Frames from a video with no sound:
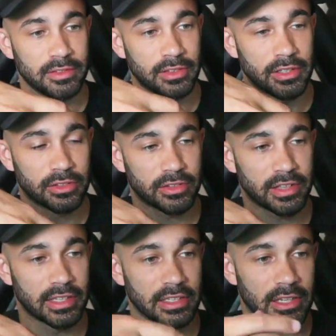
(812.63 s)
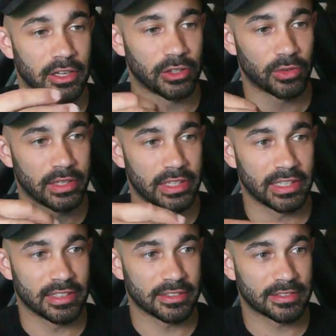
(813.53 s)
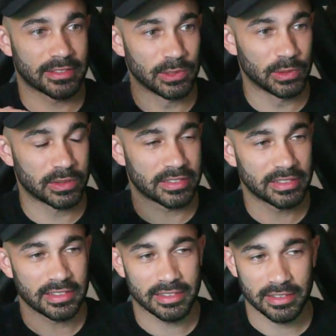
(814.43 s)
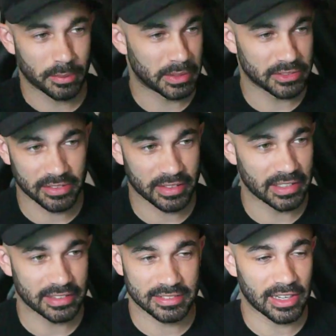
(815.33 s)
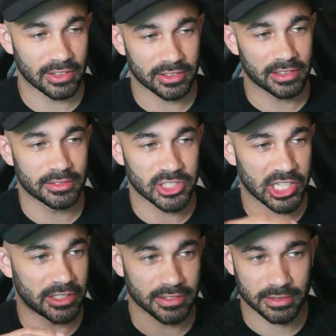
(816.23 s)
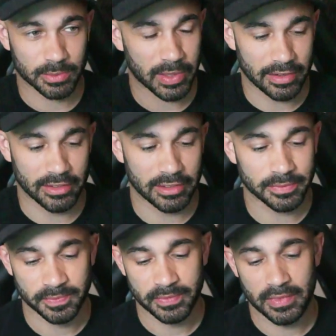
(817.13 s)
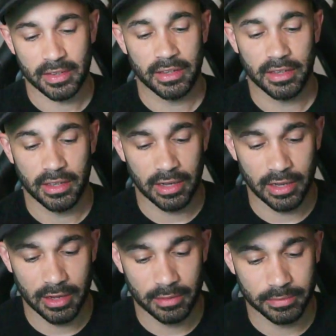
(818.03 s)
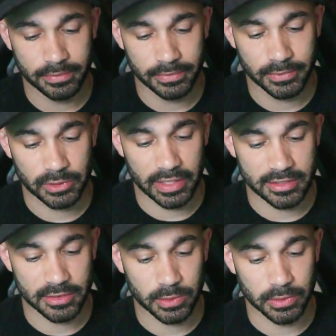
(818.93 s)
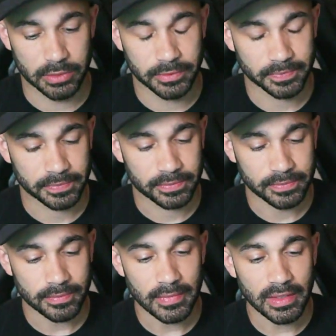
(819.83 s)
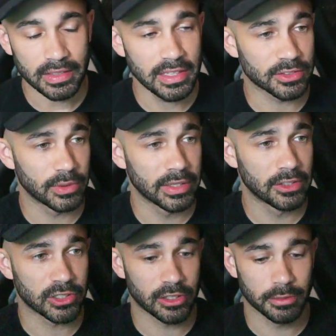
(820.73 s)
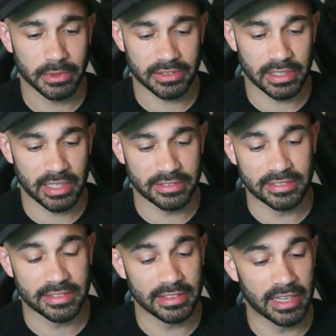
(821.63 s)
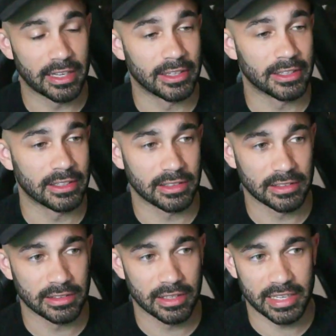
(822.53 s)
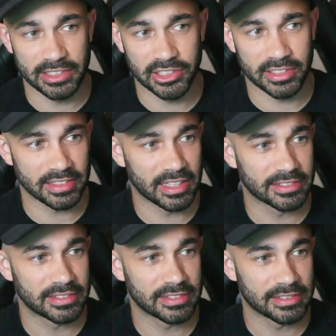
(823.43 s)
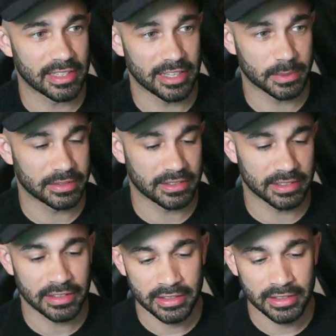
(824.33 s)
a thing, a grid, a snoot, a bunch of things, color gels, whatever. So that's cool. Has a radio trigger built in, ITTL, HSS, high speed sync.